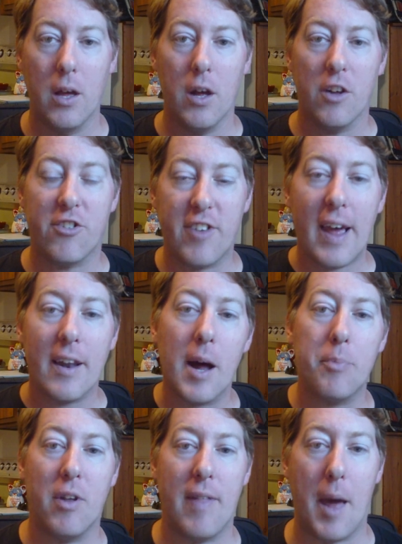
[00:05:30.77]
Stand
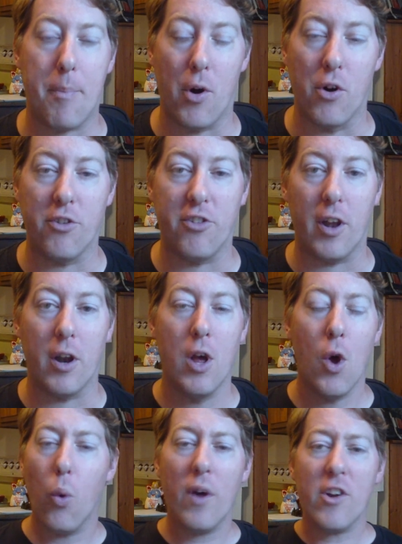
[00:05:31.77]
up to that person.
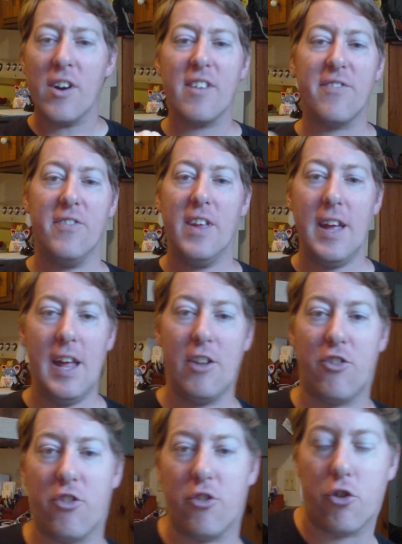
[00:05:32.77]
Whether
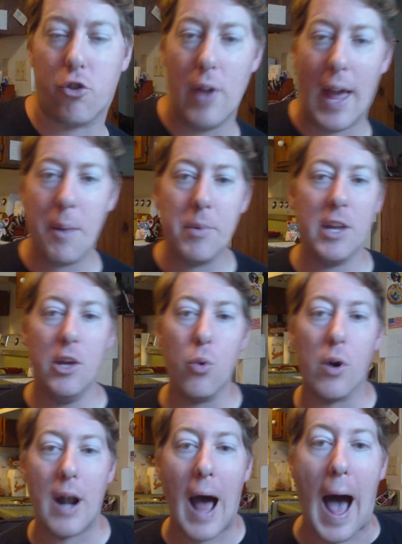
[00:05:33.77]
it's aimed at you
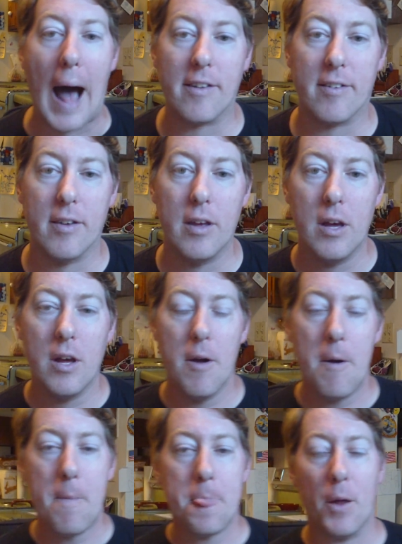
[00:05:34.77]
or not.
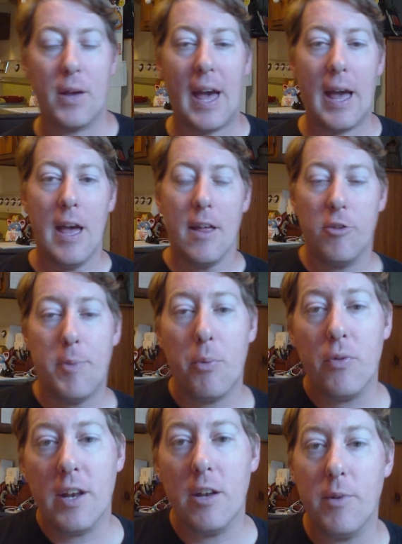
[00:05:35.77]
Okay? These people
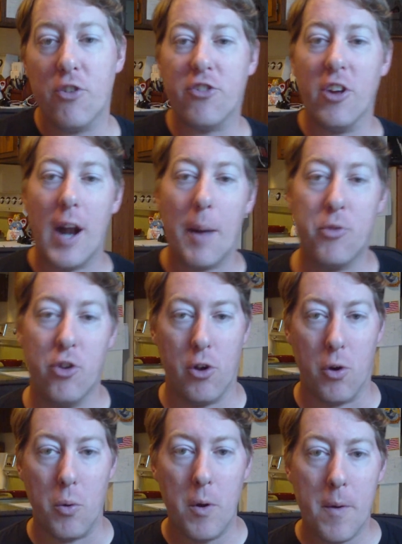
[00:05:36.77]
need to be stood up to.
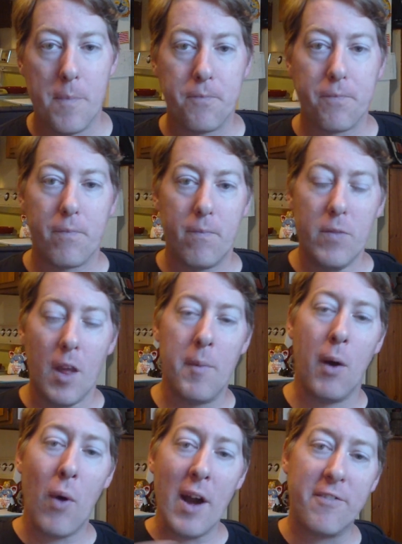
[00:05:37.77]

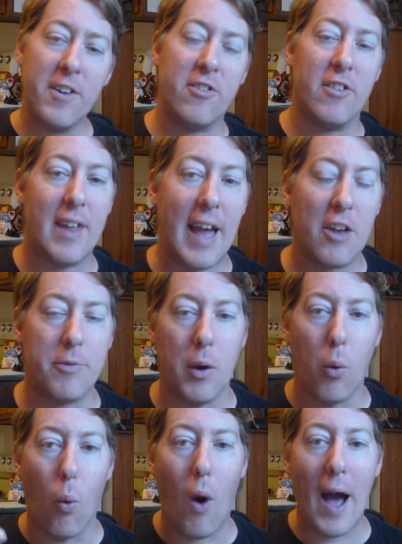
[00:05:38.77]
My wife recently asked me,
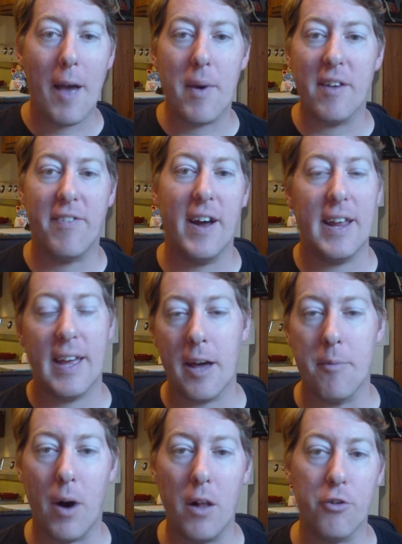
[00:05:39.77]
why am I fighting Ken
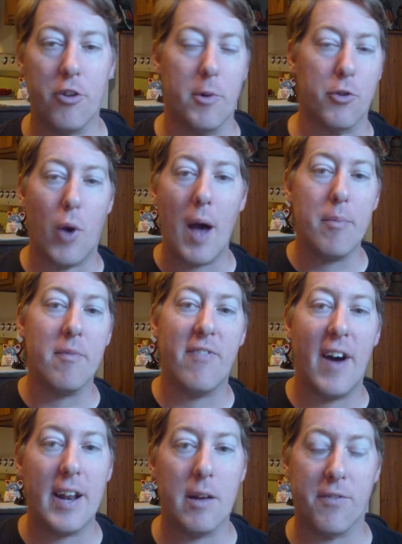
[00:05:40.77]
Baller so much? Why have I been
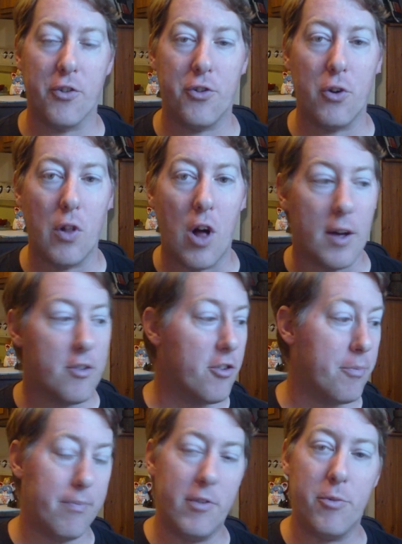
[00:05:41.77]
fighting him for so long? This
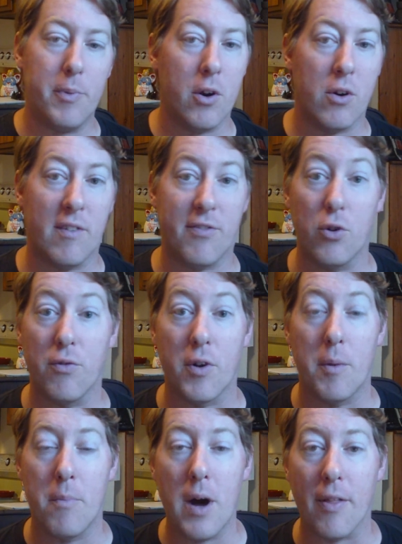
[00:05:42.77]
has been going on for over
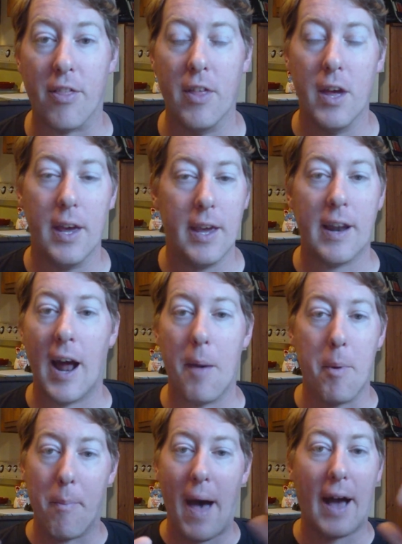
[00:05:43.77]
a month. He and I have
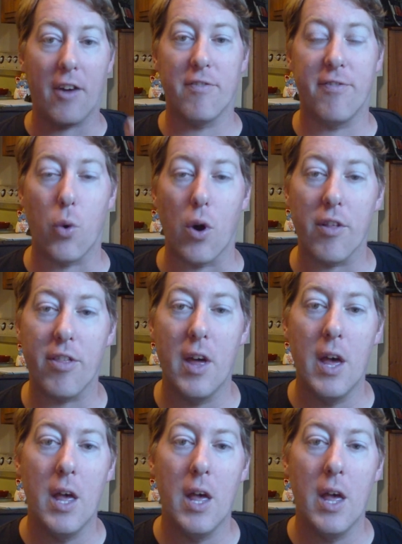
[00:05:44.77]
been back and forth.